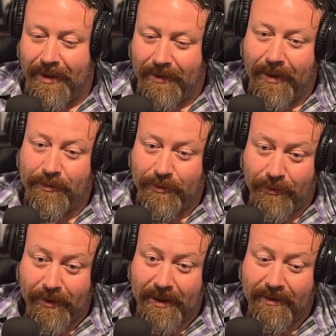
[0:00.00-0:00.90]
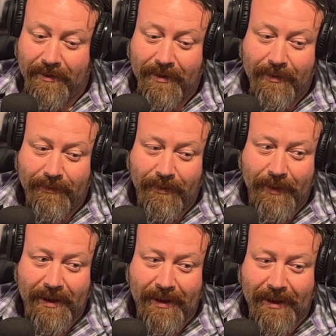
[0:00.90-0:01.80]
thing about touring for
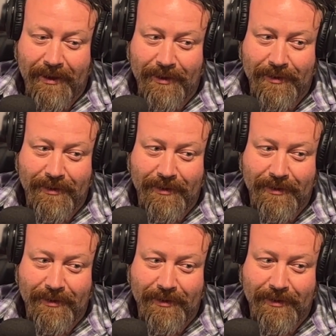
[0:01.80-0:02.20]
me and